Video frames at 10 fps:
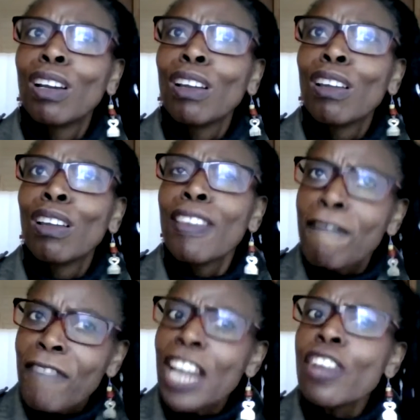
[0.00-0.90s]
the
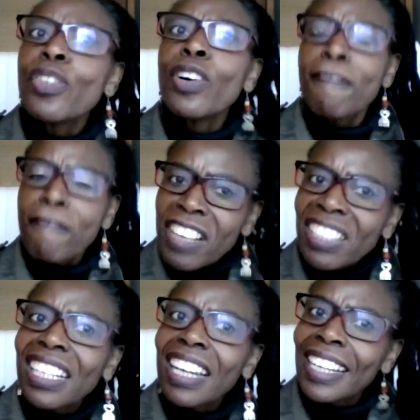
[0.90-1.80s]
value of
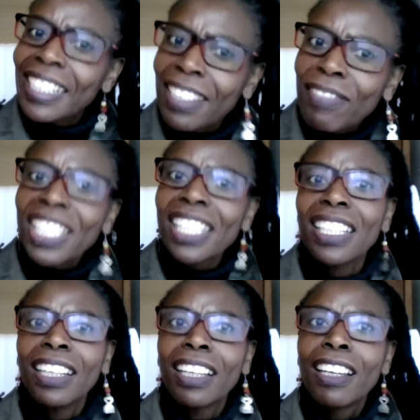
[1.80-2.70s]
physical activity
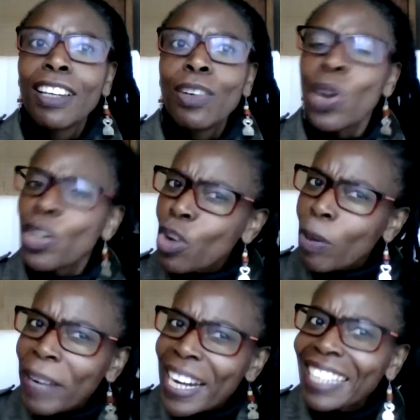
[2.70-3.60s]
when you are
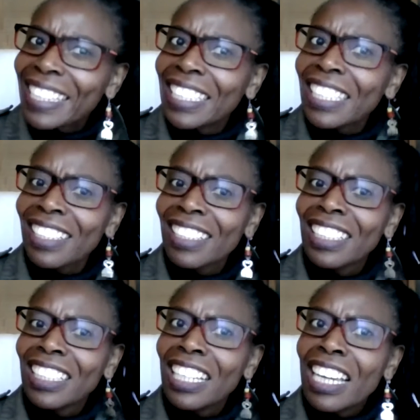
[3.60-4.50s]
pregnant
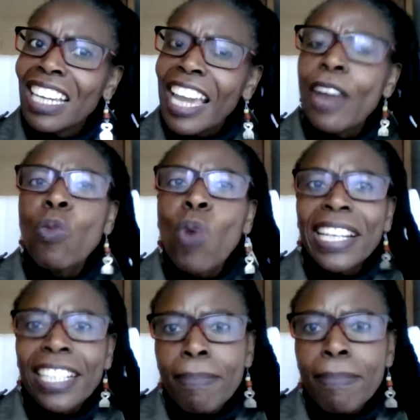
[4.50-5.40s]
and what
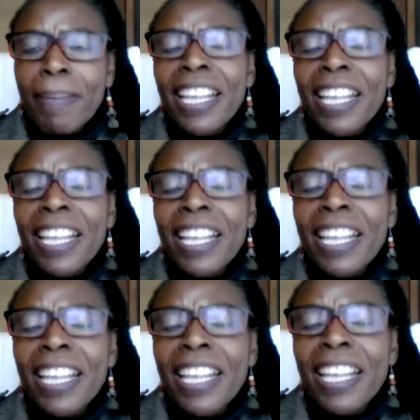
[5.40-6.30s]
it means when you're
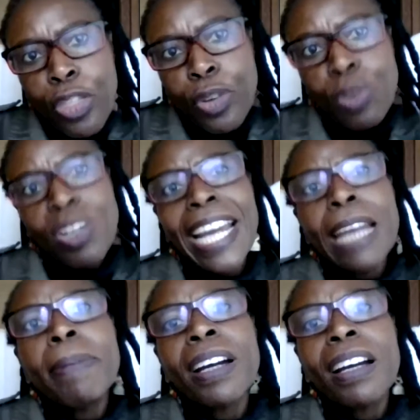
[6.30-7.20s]
going through
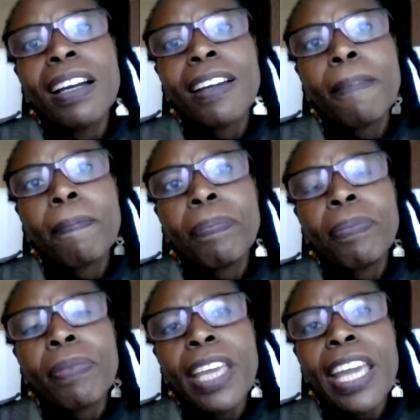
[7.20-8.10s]
labor
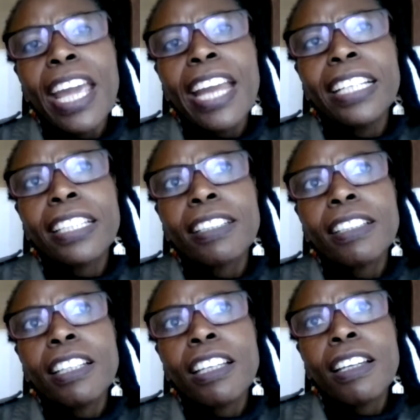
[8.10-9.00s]
and
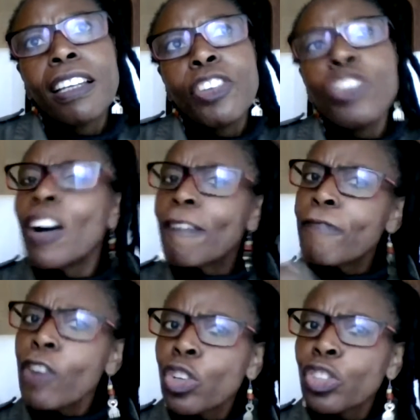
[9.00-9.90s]
you are
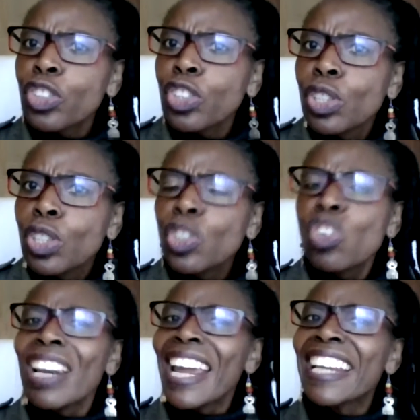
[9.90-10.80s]
forced to
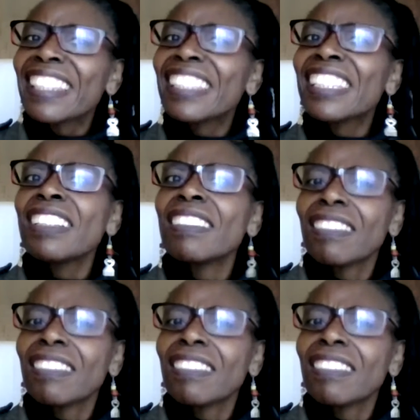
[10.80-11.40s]
lay still